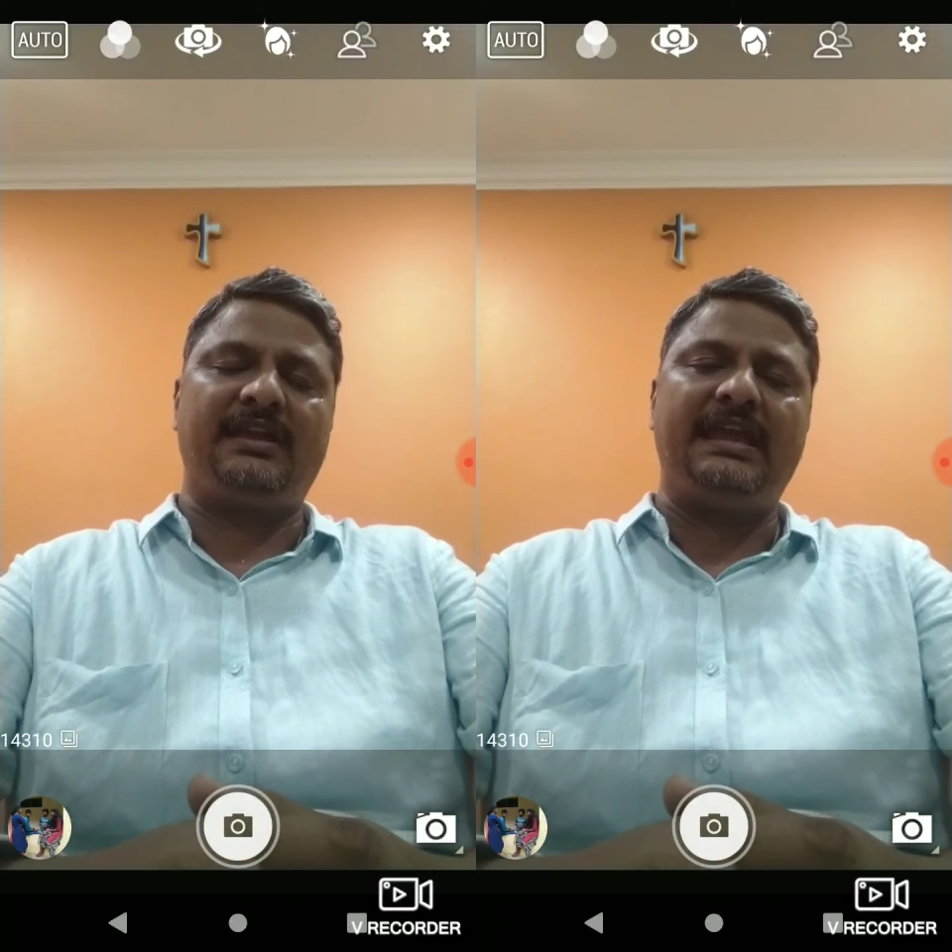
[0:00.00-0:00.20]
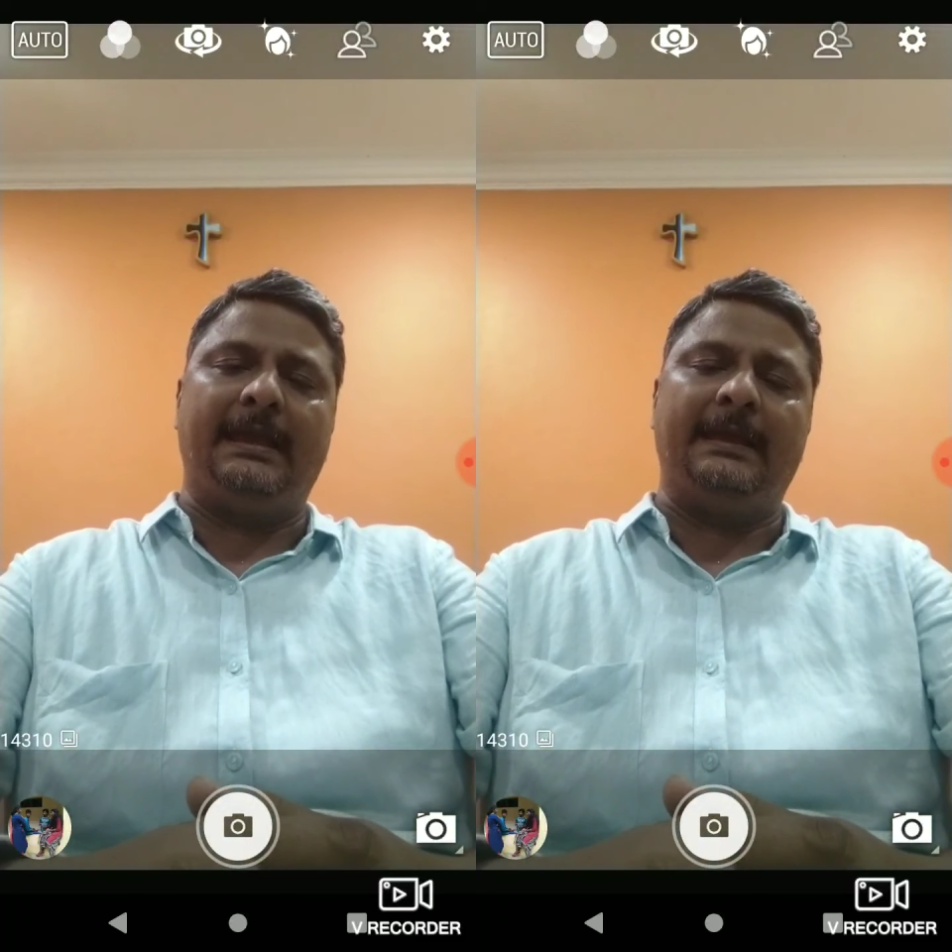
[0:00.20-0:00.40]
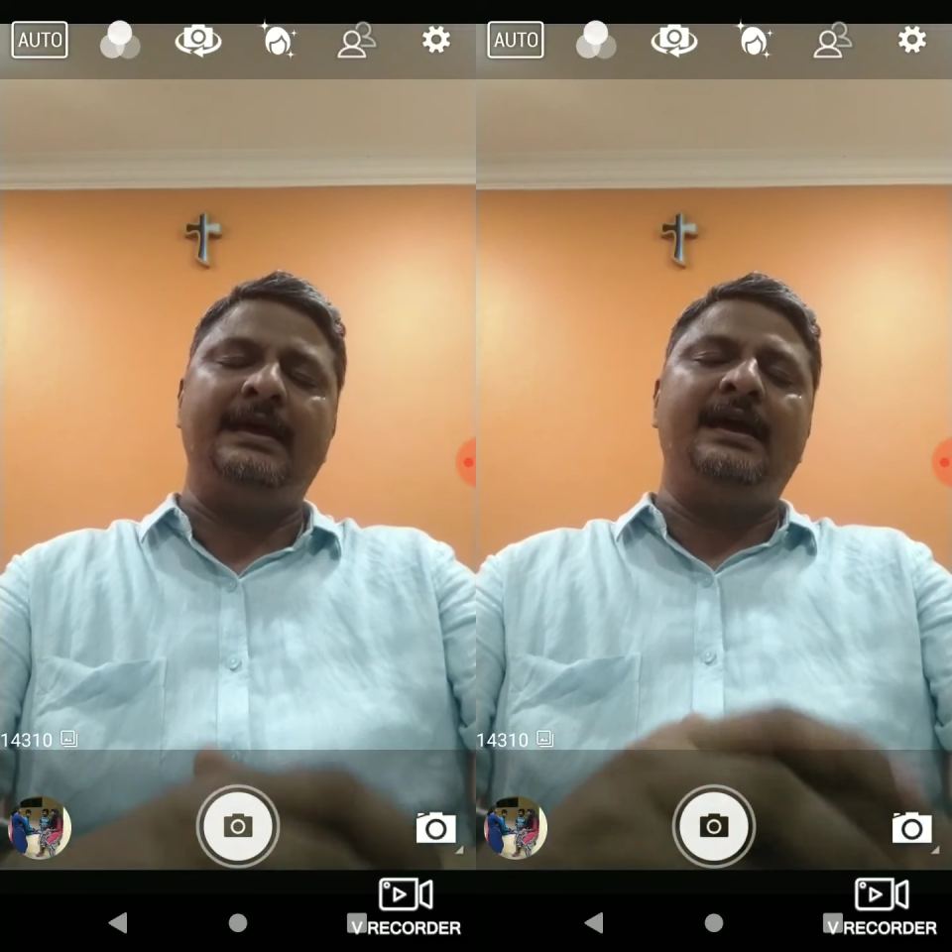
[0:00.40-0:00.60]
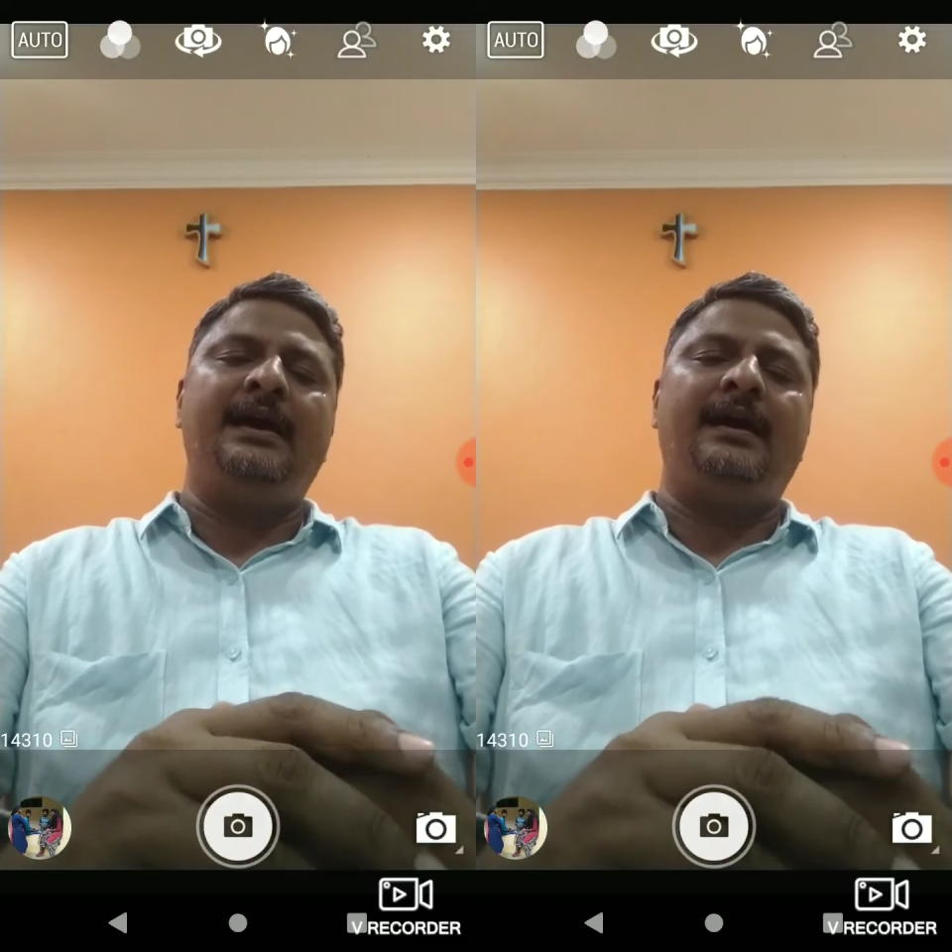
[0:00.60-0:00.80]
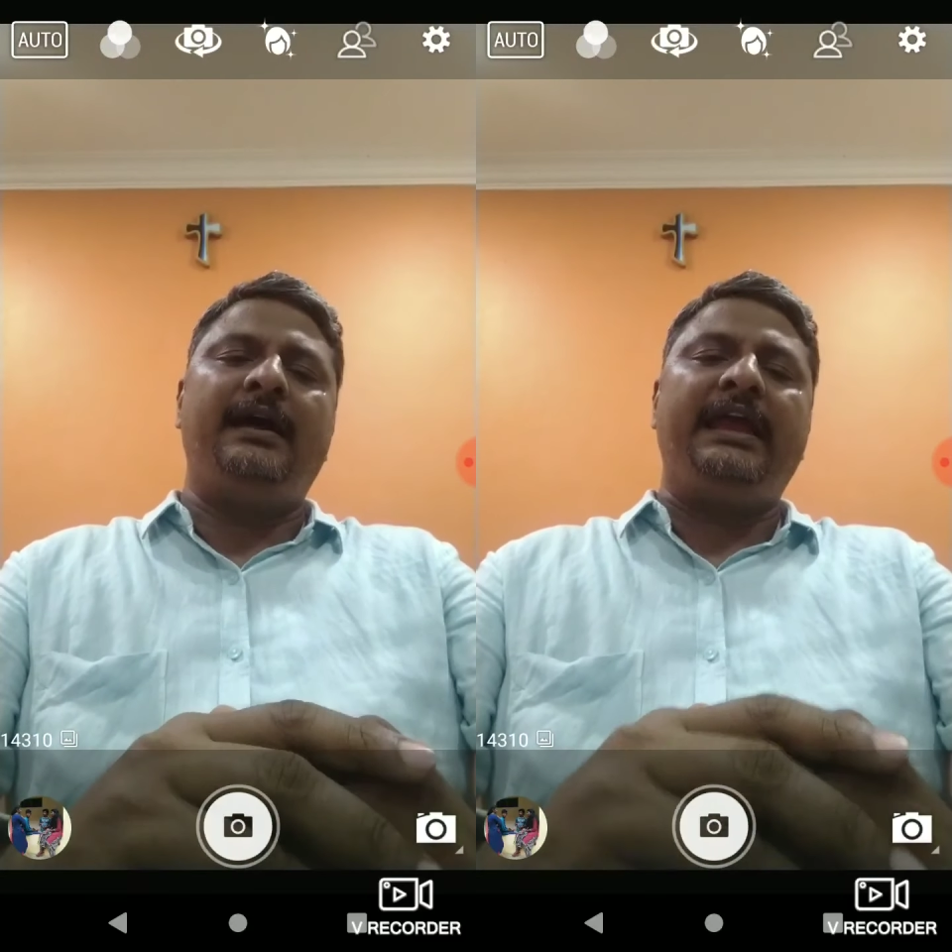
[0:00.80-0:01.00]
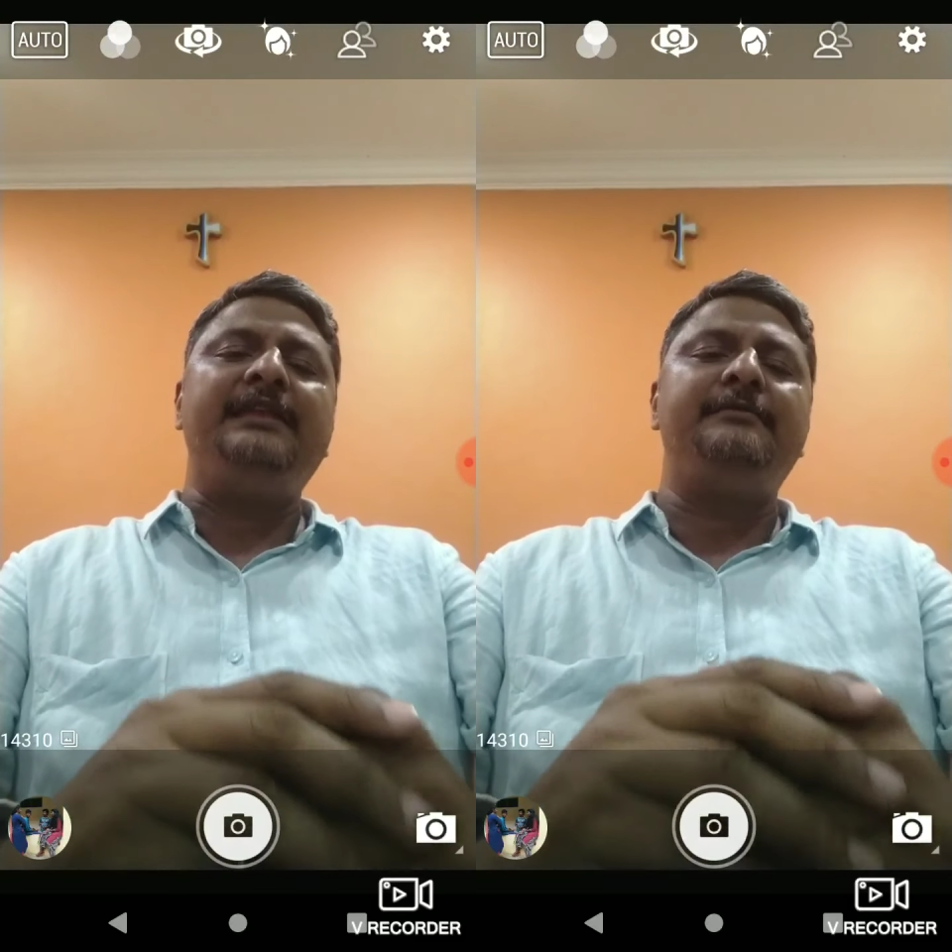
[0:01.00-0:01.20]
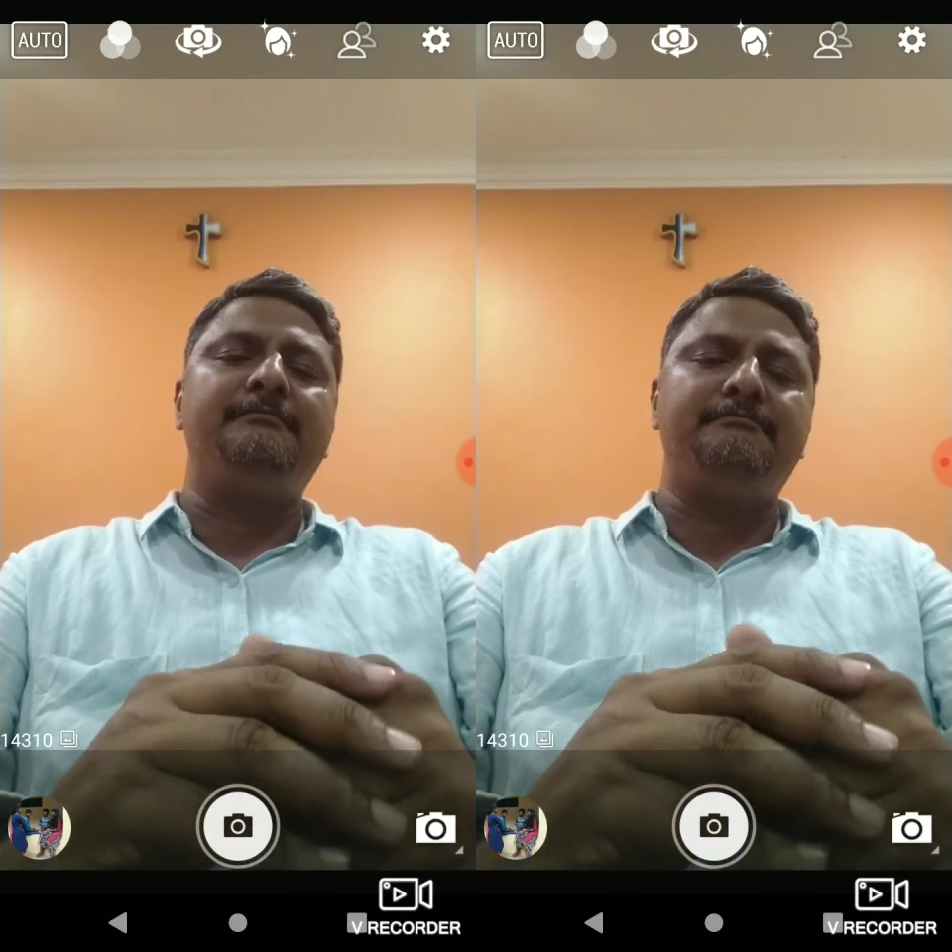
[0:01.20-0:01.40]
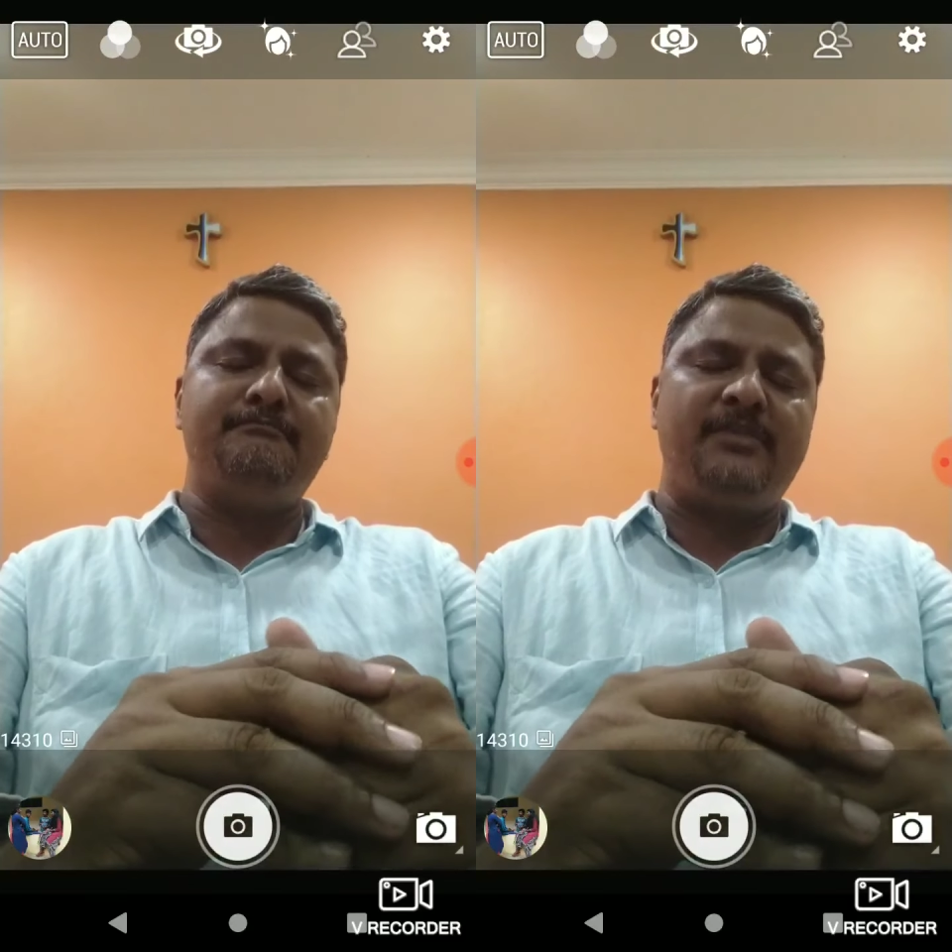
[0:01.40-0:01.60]
Okay,
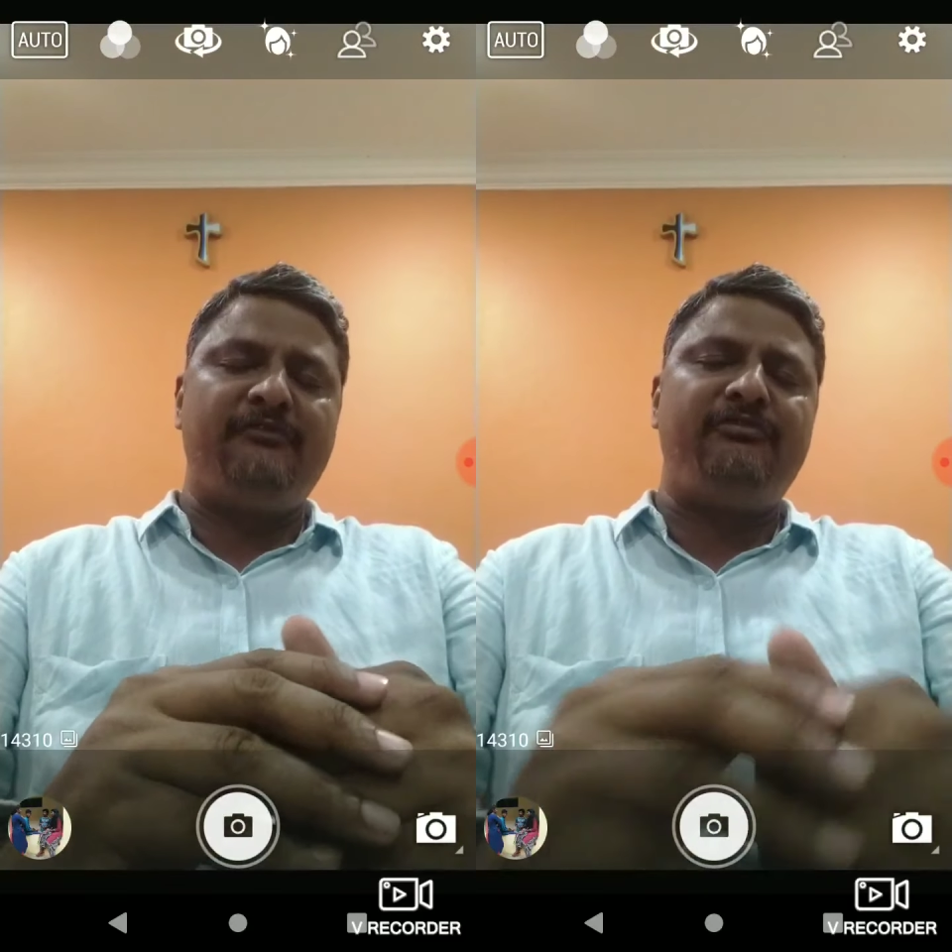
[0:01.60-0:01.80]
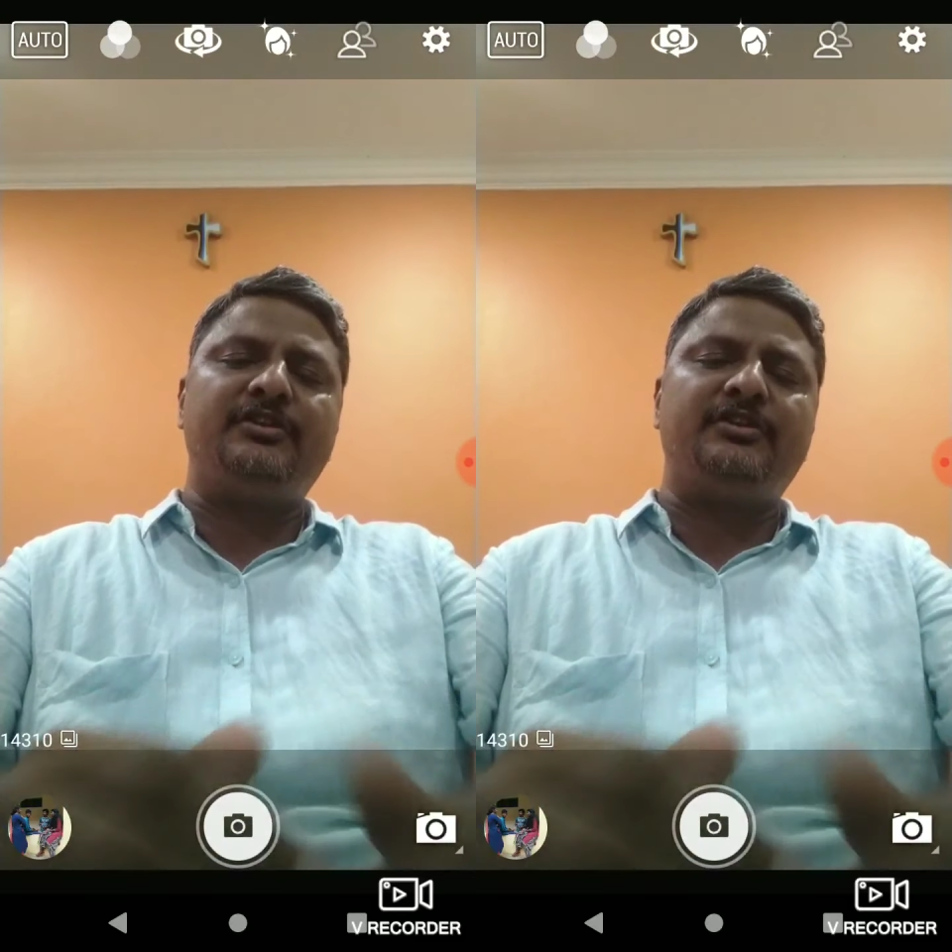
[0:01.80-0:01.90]
if